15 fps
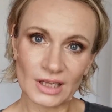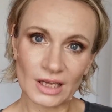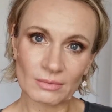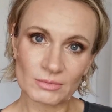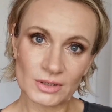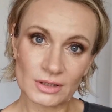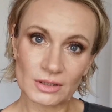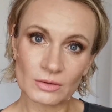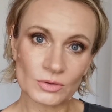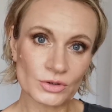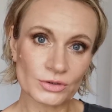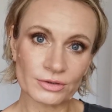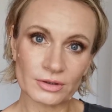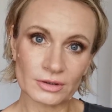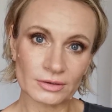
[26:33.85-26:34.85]
I'm so
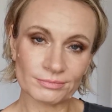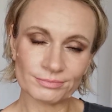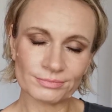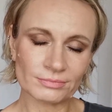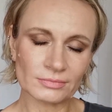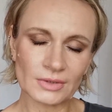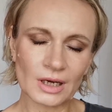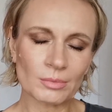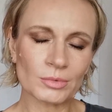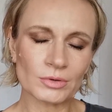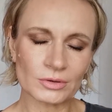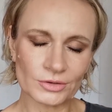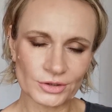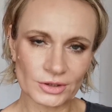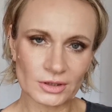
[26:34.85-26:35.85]
sorry.
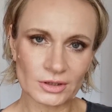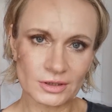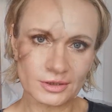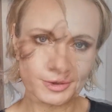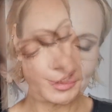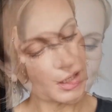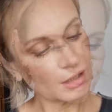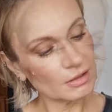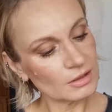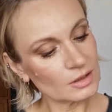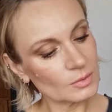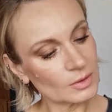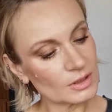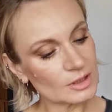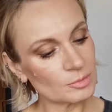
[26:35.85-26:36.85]
Apologies. And
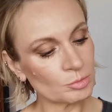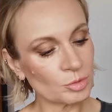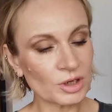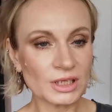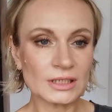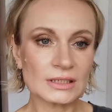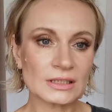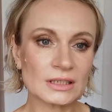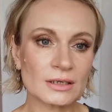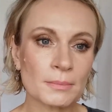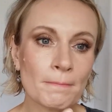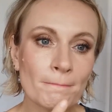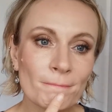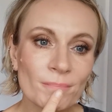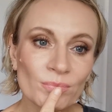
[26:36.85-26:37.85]
this one is Brisk.
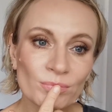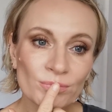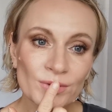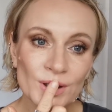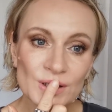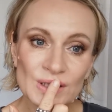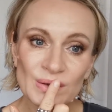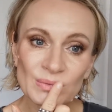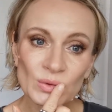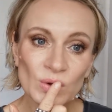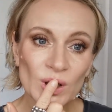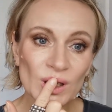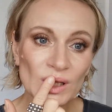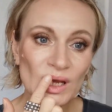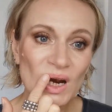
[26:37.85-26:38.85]
Mix them
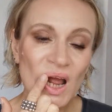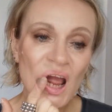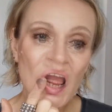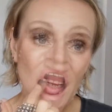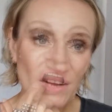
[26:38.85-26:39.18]
together.